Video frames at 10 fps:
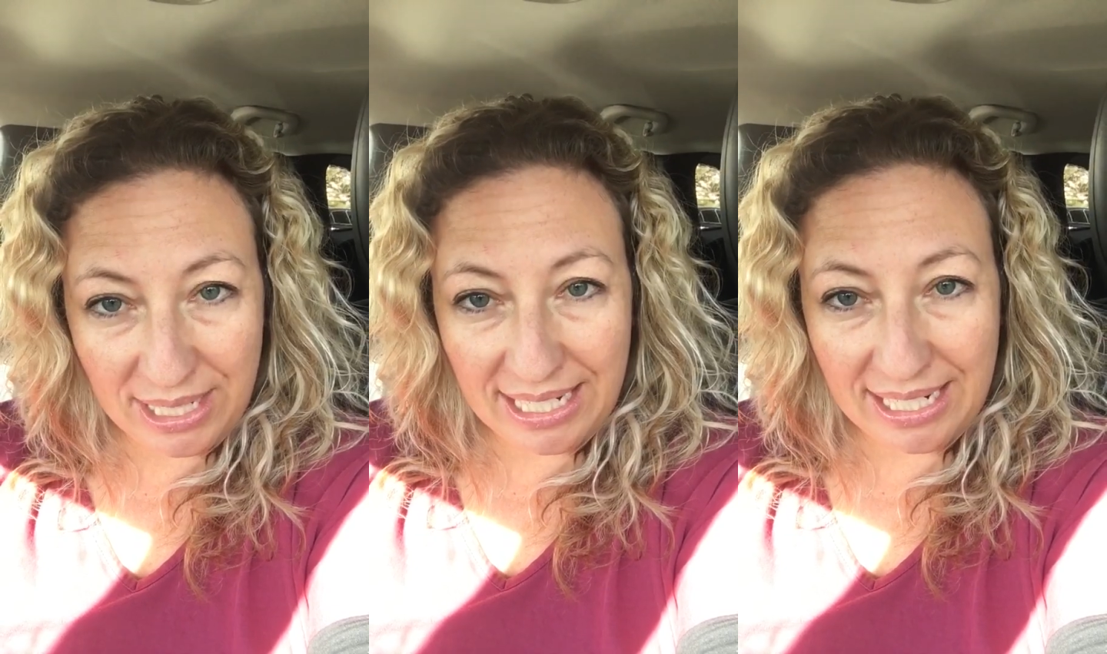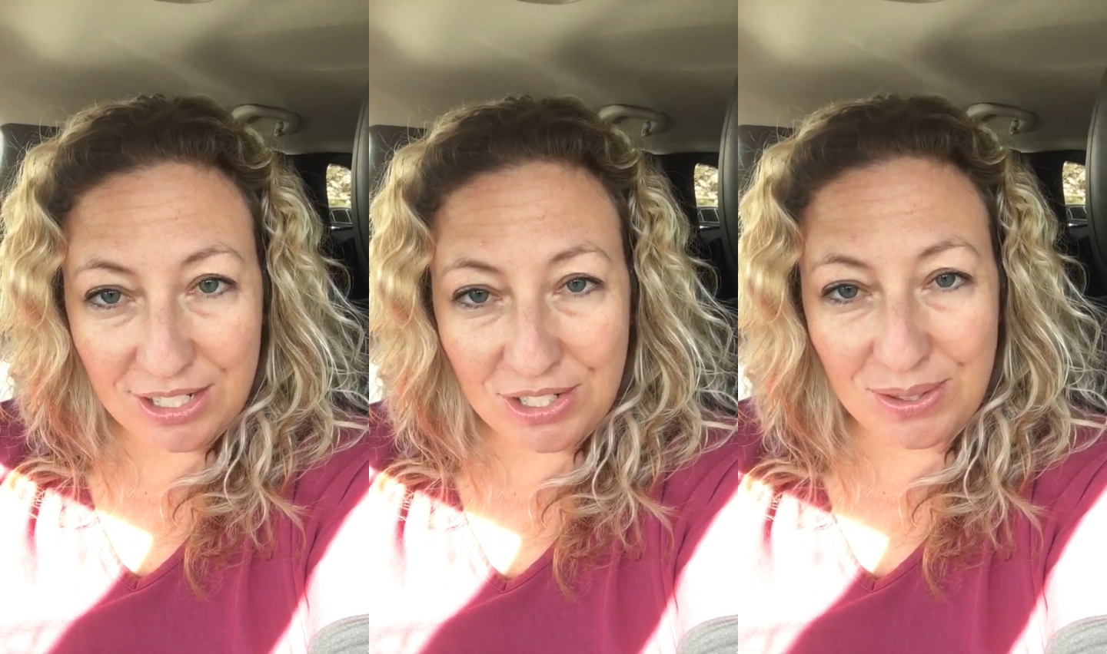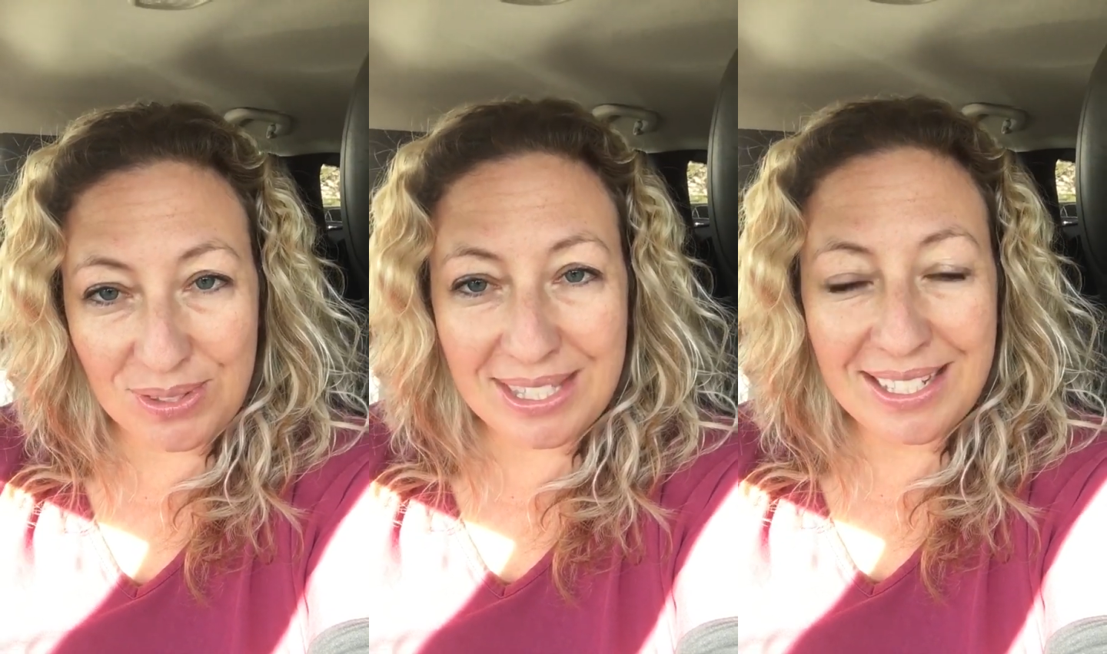reading
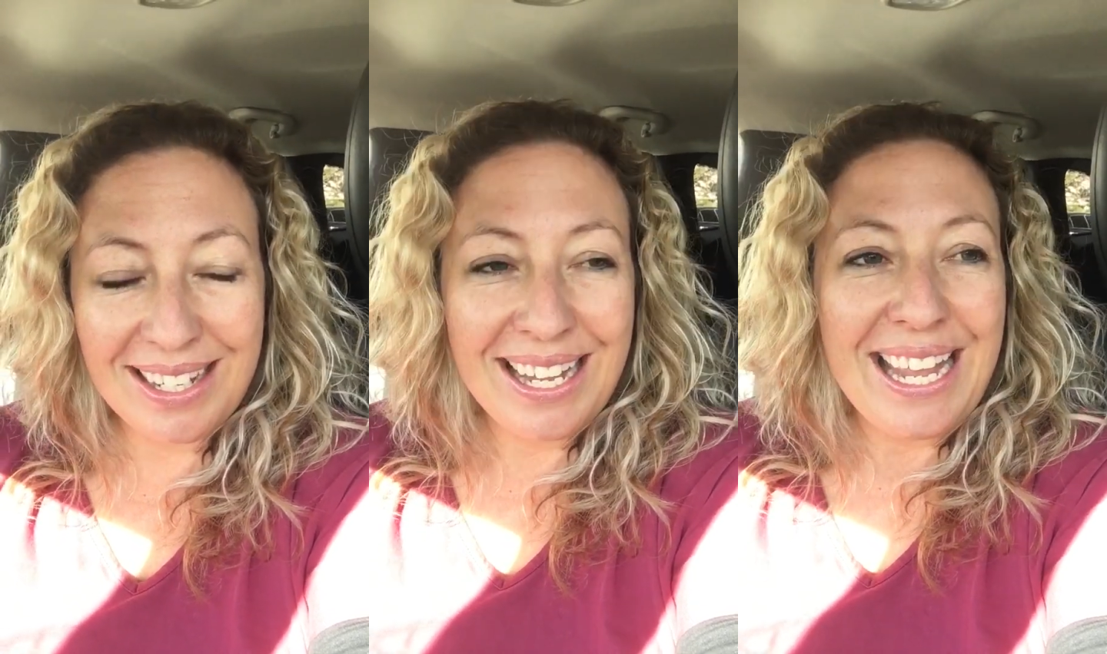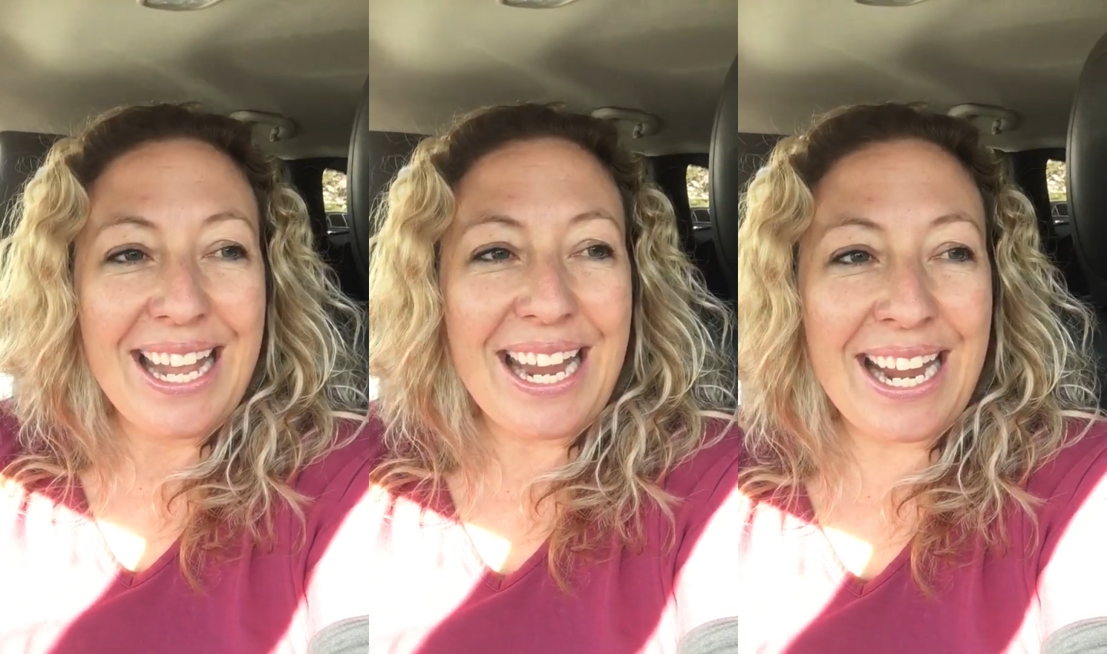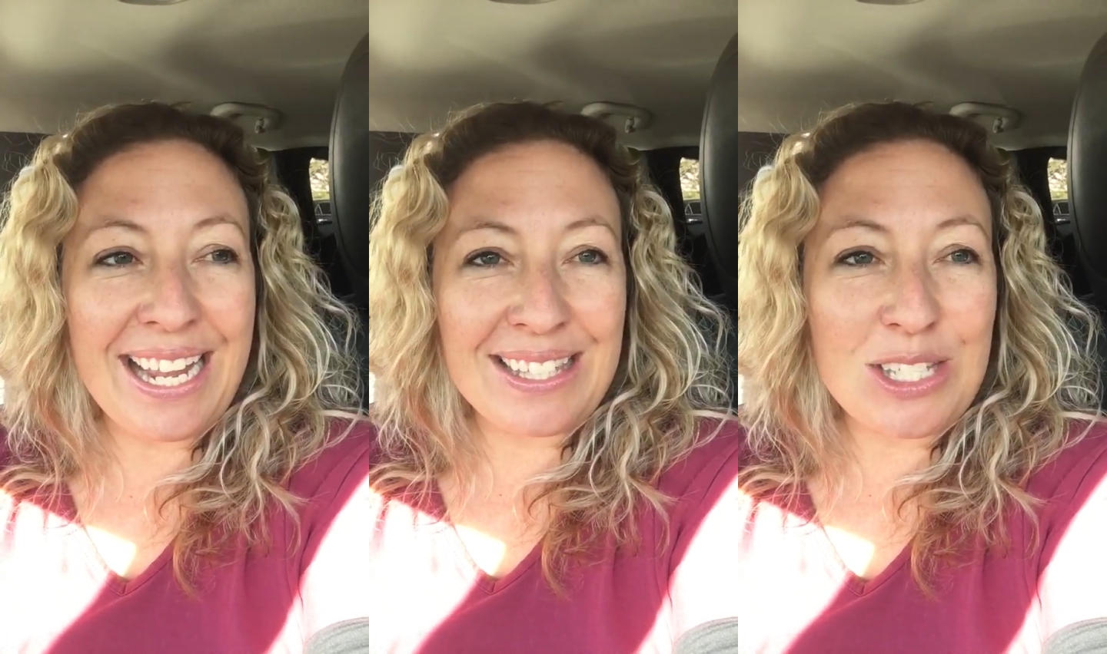issues.
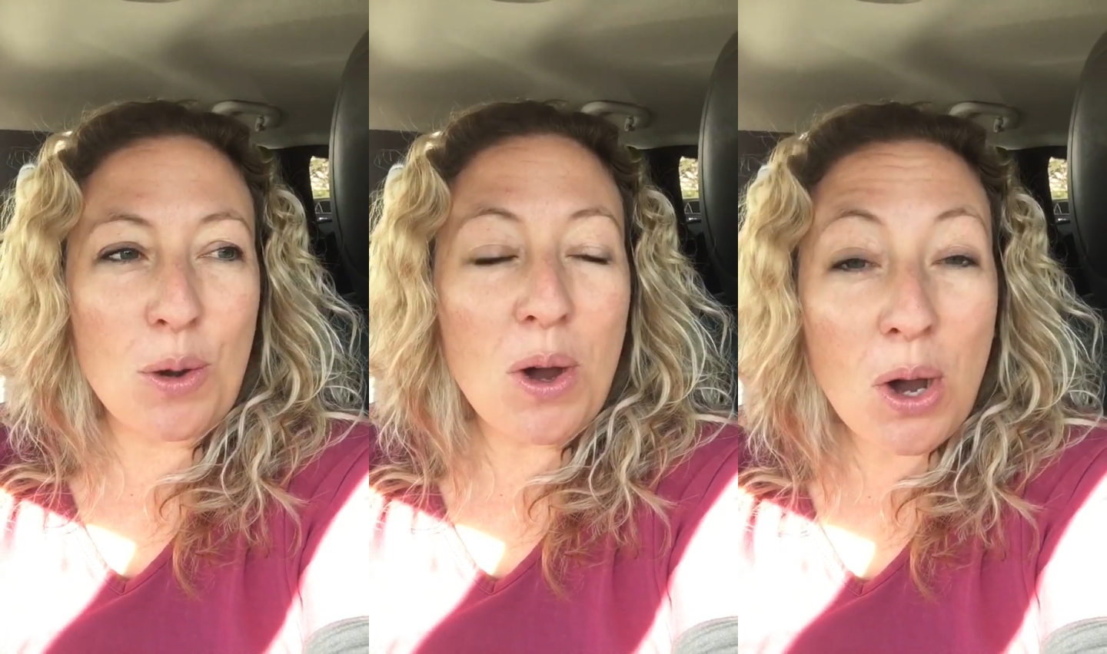And so